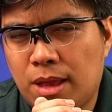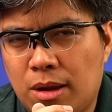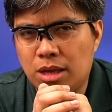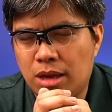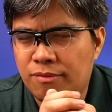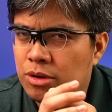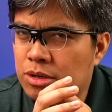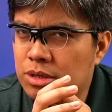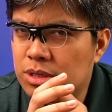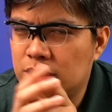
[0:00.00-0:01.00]
If
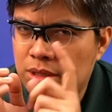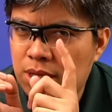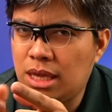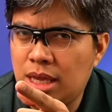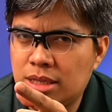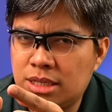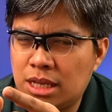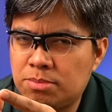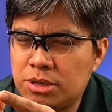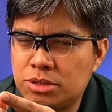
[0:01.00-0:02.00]
you're thinking
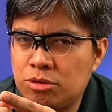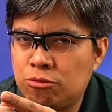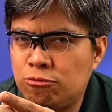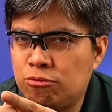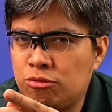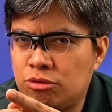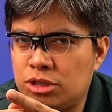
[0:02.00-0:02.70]
salesperson two